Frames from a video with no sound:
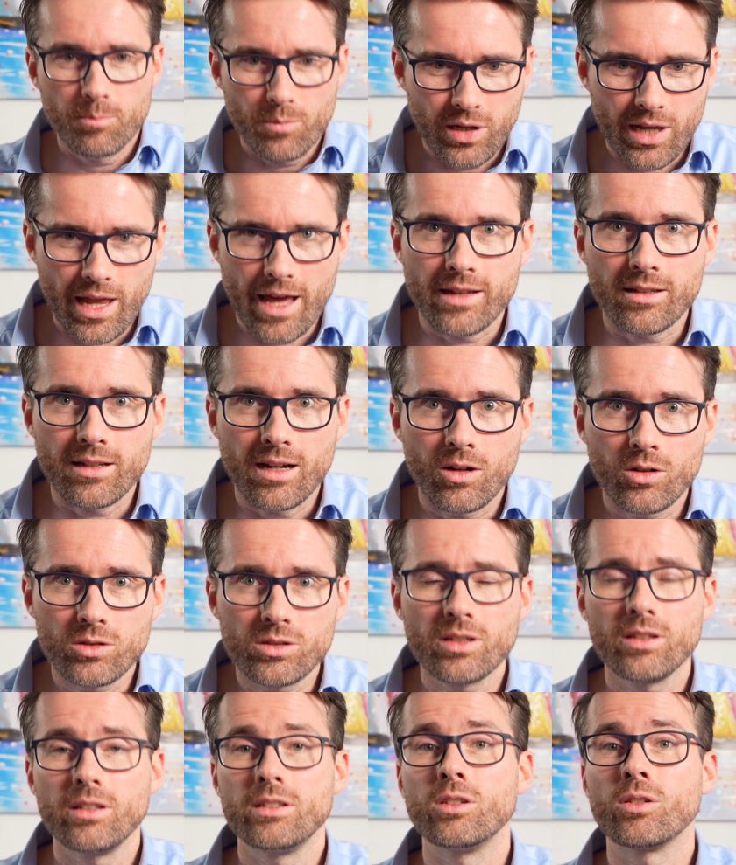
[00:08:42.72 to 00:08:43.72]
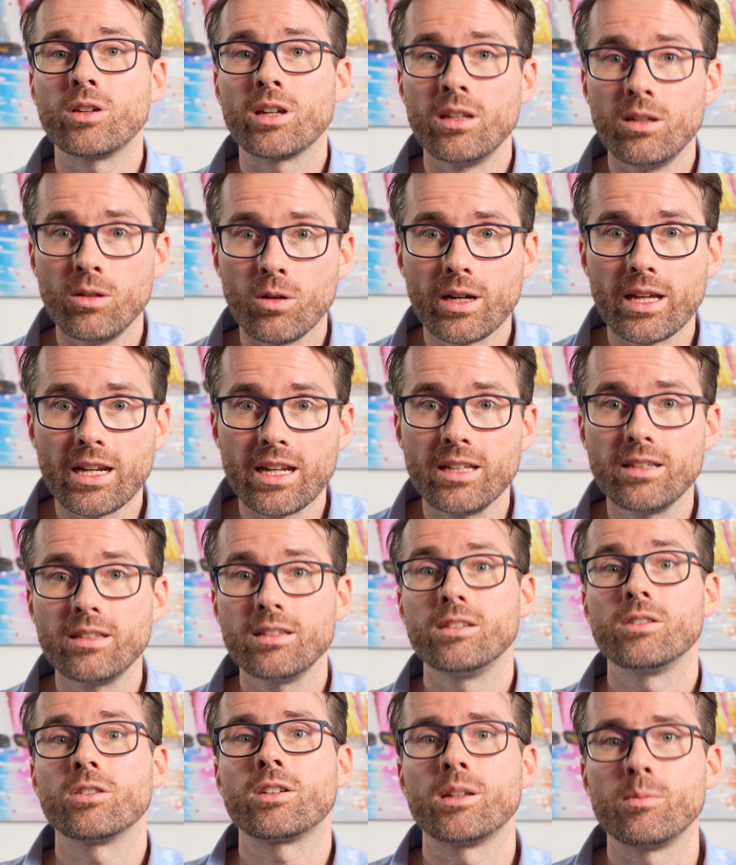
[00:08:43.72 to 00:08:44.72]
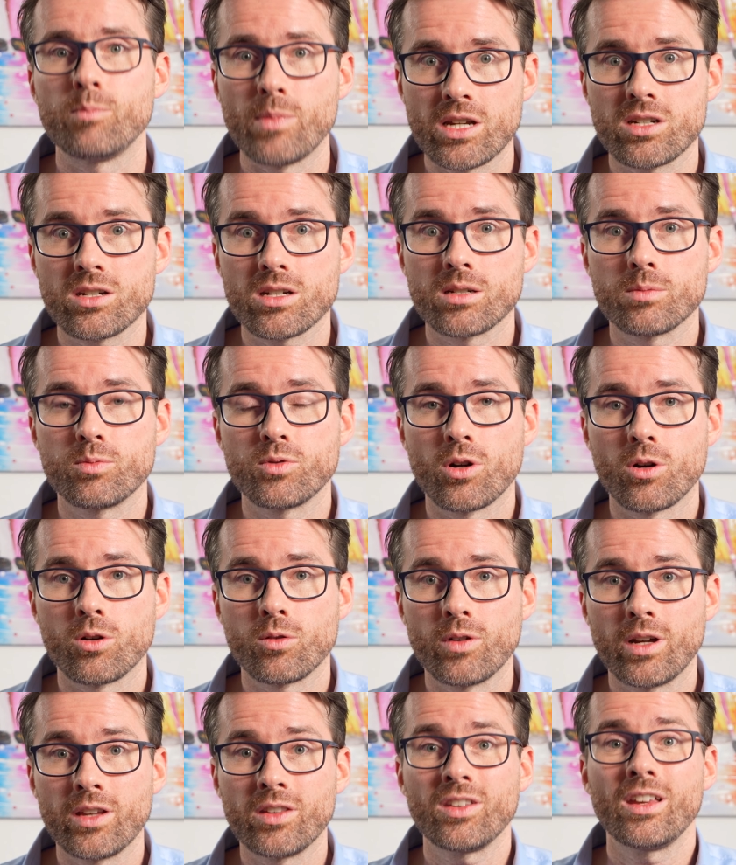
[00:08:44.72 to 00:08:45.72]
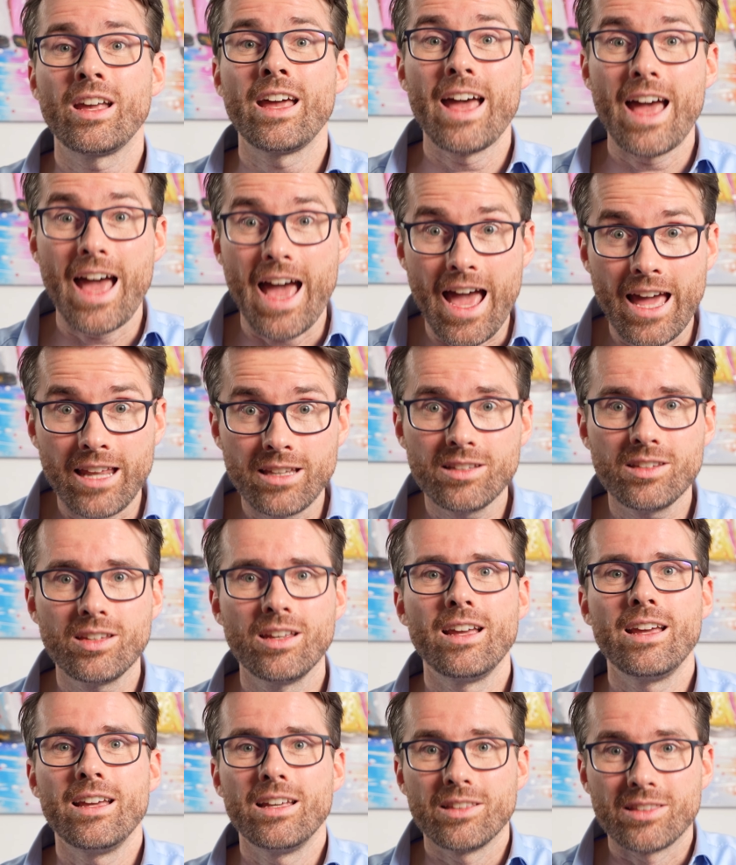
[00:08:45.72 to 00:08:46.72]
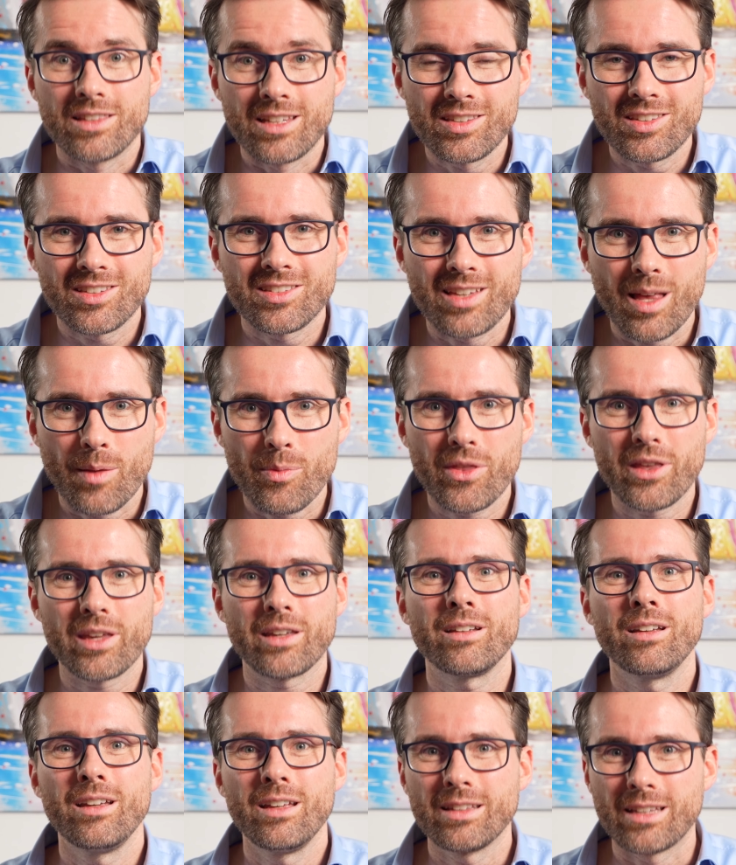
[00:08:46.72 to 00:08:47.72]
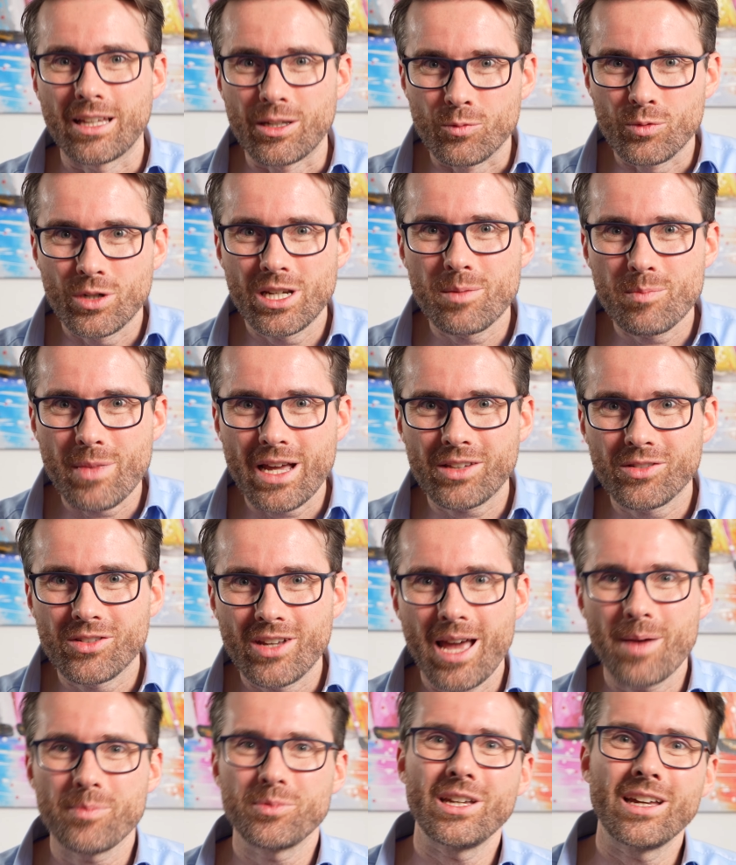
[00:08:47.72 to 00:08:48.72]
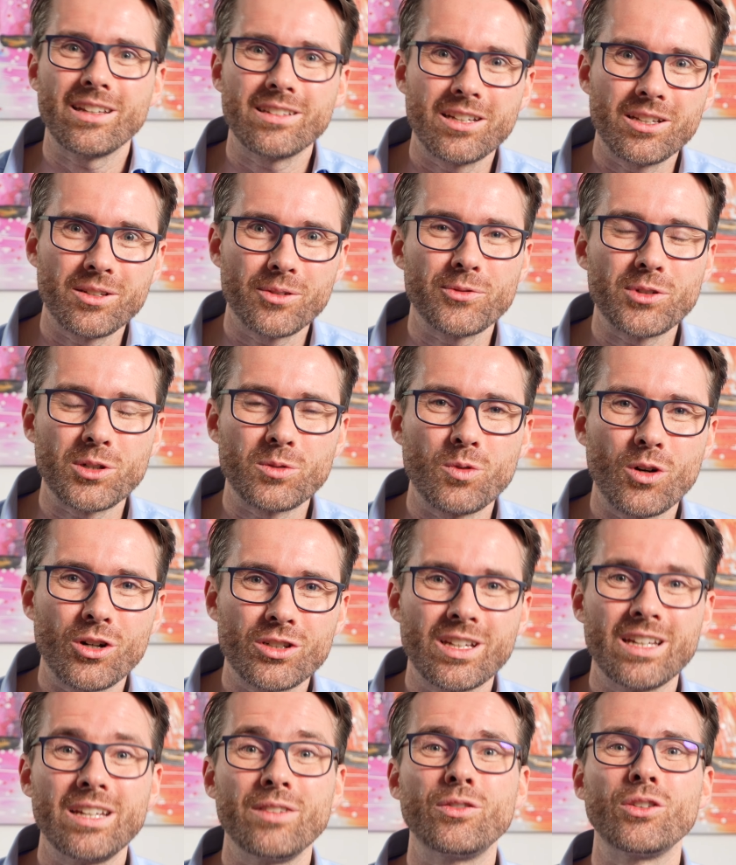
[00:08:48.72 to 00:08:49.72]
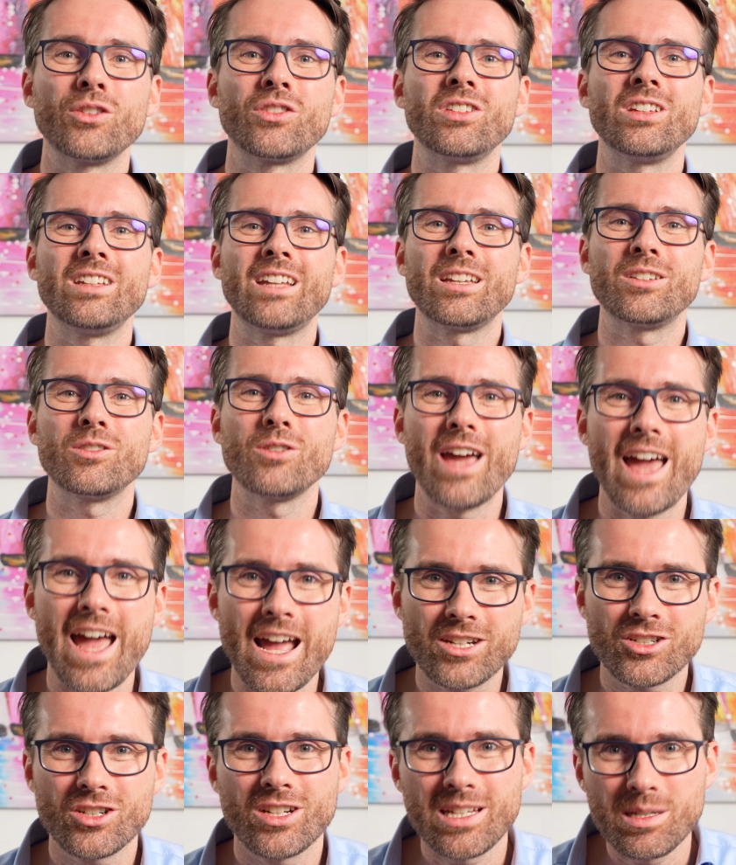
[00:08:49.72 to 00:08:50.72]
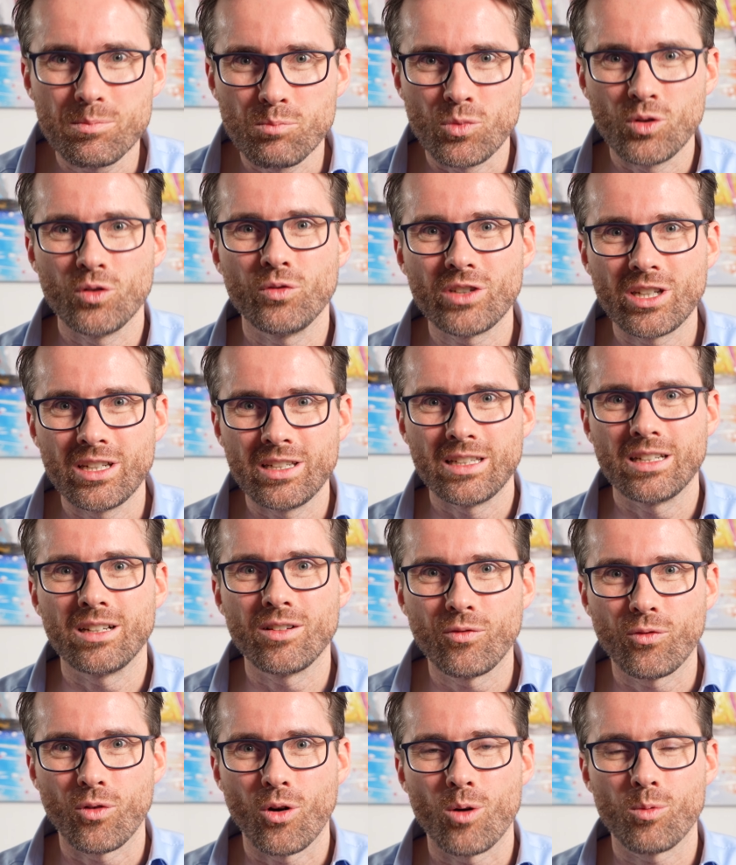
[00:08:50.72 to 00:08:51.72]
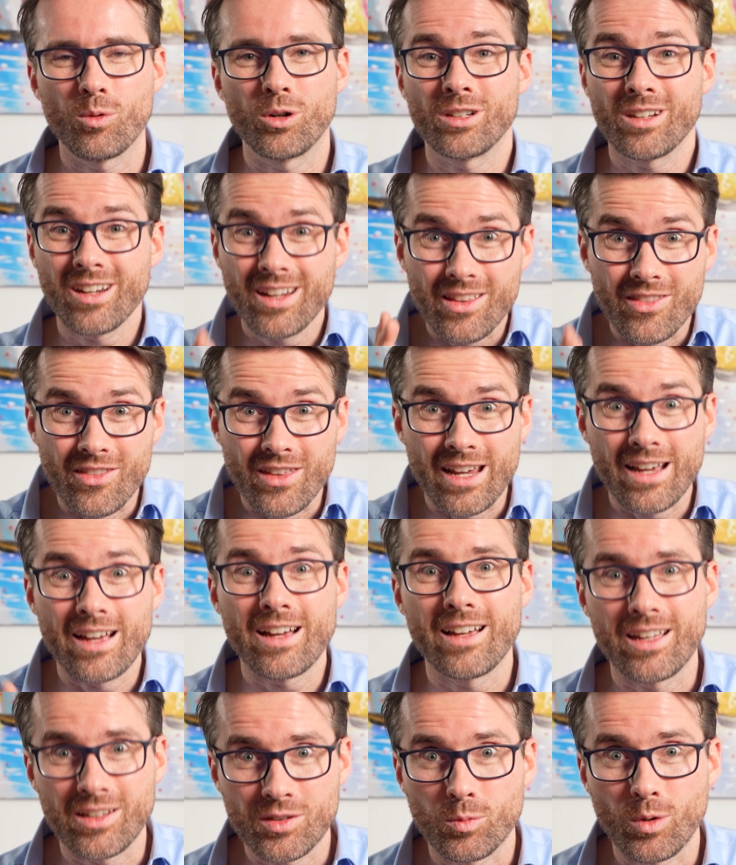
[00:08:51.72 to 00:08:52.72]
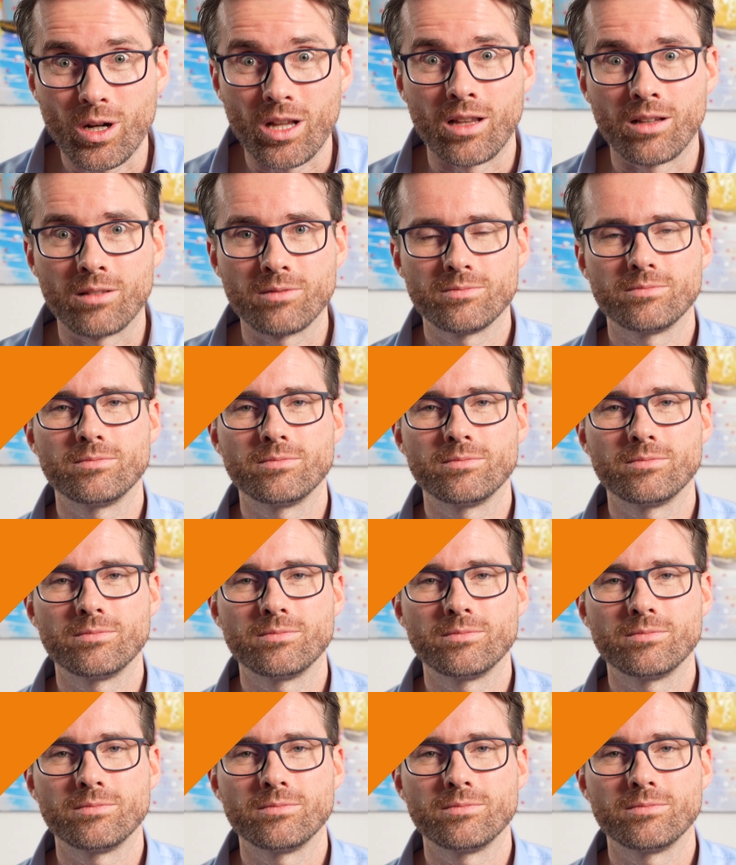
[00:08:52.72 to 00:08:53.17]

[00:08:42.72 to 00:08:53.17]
planned out, you can look at it, you can measure the progress, and this is something that really makes you happy at the end of the quarter if you see that you actually moved the needle forward there as well.